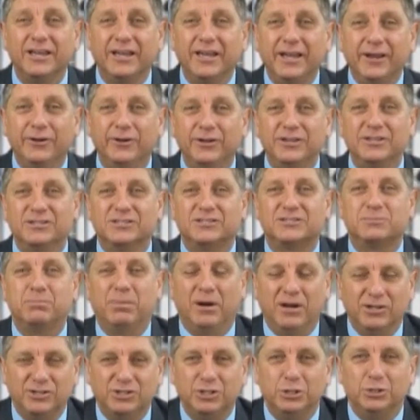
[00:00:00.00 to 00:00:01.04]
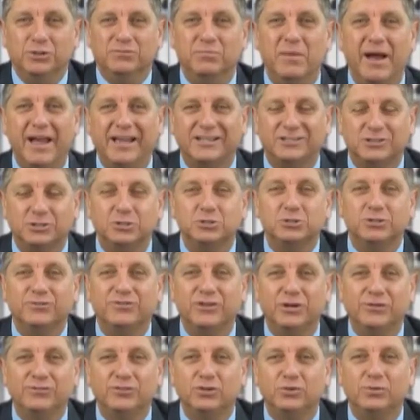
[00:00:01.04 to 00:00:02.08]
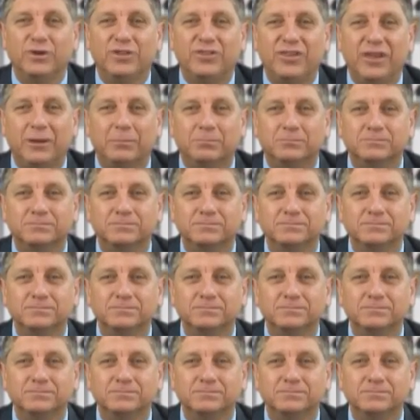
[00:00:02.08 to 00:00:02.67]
Here is part two of my exclusive interview with him.